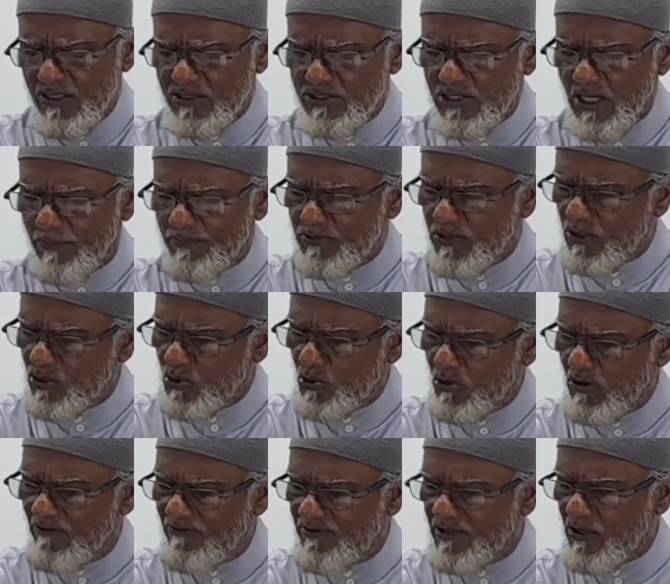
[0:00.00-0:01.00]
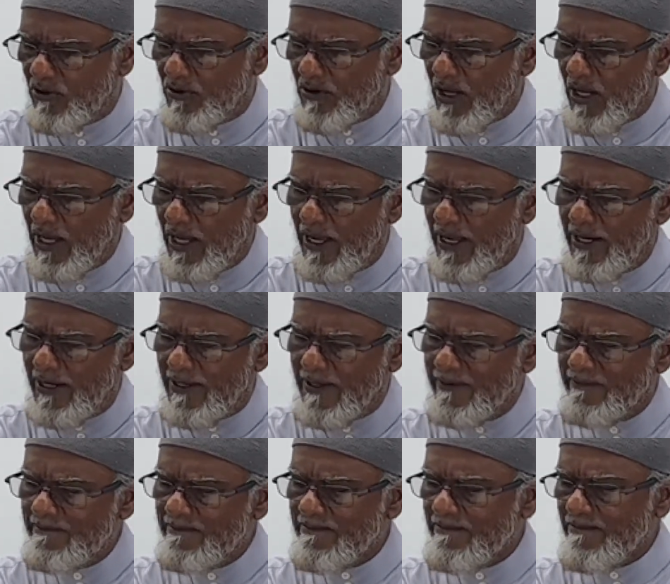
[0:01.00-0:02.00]
chapter 2 of the Quran.
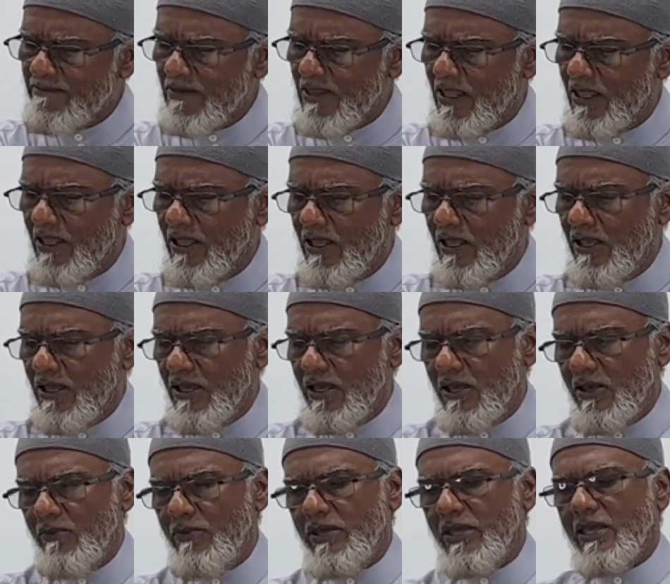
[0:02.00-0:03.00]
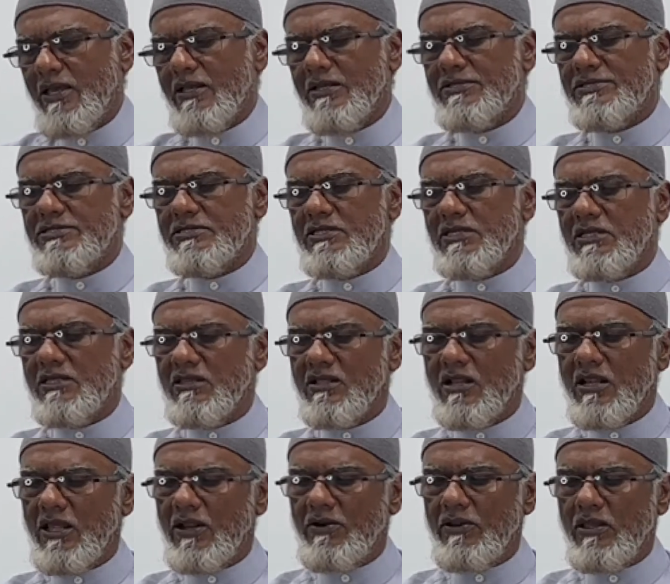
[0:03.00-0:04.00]
We can see it
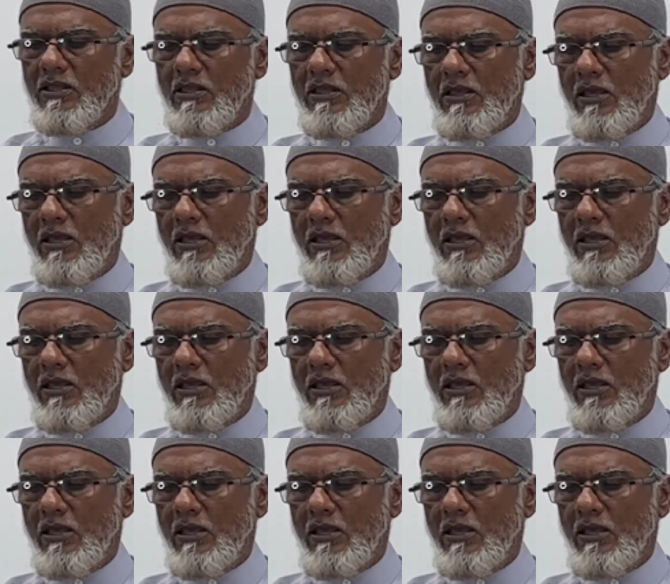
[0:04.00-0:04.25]
clearly.